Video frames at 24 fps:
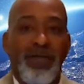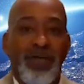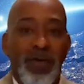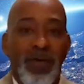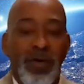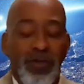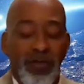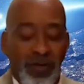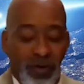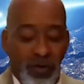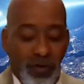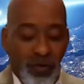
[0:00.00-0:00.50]

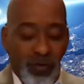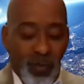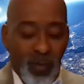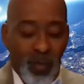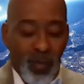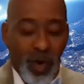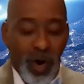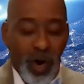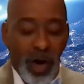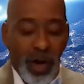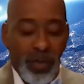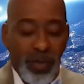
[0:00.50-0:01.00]
verses
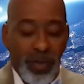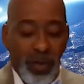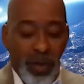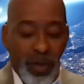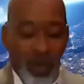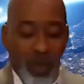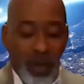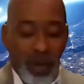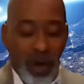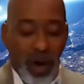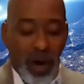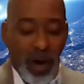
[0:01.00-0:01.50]

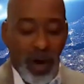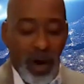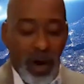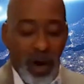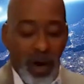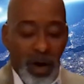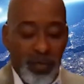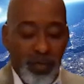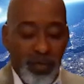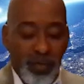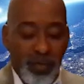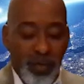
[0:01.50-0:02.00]
1
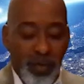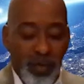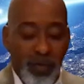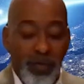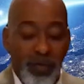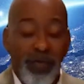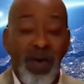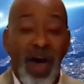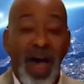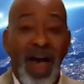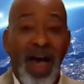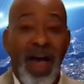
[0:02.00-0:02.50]

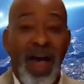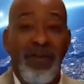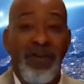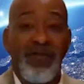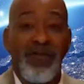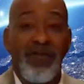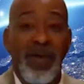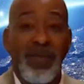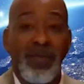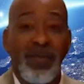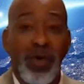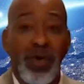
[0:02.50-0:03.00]
through
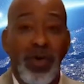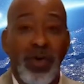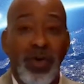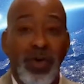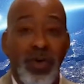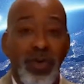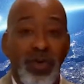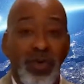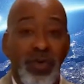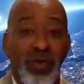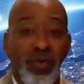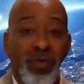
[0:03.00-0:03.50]
5 from the
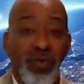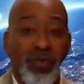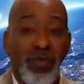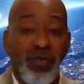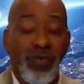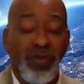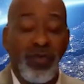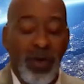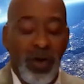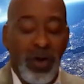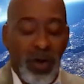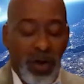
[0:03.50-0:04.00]
Good
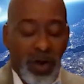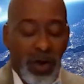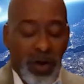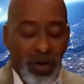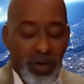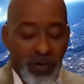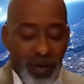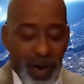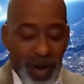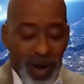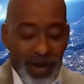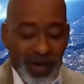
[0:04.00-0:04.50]
News
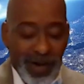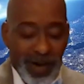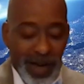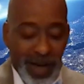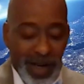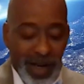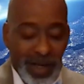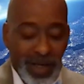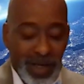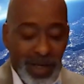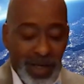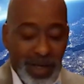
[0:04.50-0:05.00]

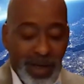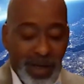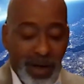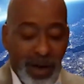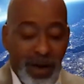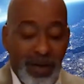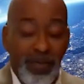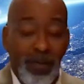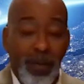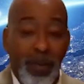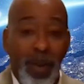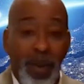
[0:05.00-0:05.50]

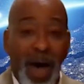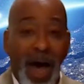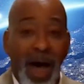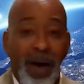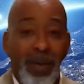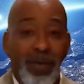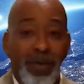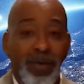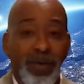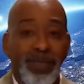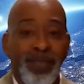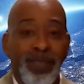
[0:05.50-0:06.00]
translation of the
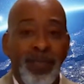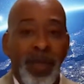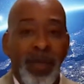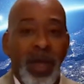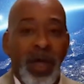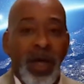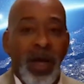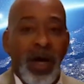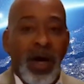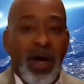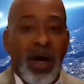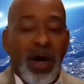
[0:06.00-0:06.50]
Bible.
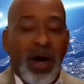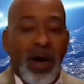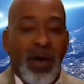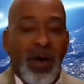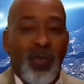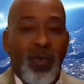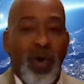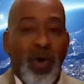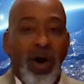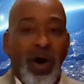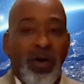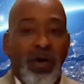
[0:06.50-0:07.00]

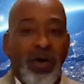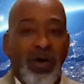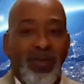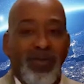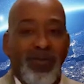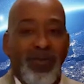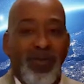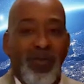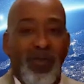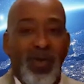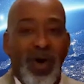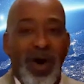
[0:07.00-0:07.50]

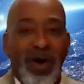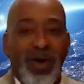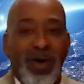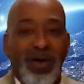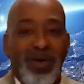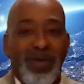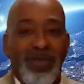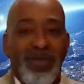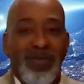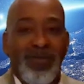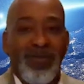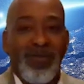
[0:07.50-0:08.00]
Welcome,
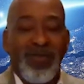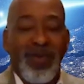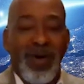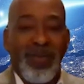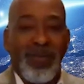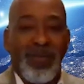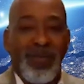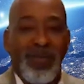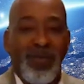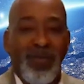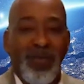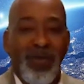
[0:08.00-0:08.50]
welcome
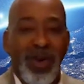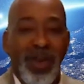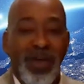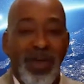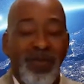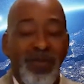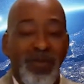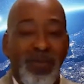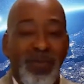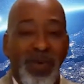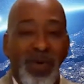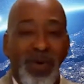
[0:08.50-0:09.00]
from
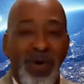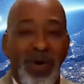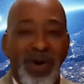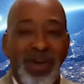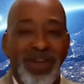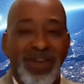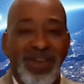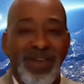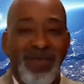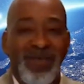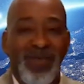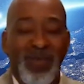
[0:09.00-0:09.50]
whatever
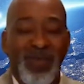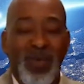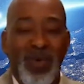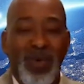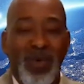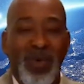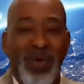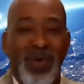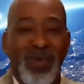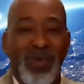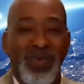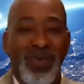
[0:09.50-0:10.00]
parts of the
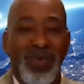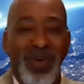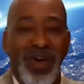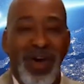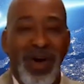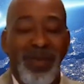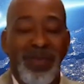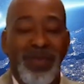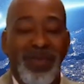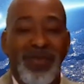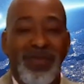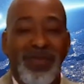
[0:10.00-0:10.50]
world you're
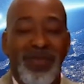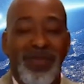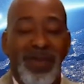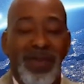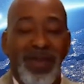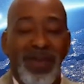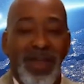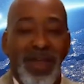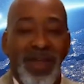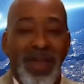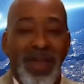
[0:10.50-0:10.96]
coming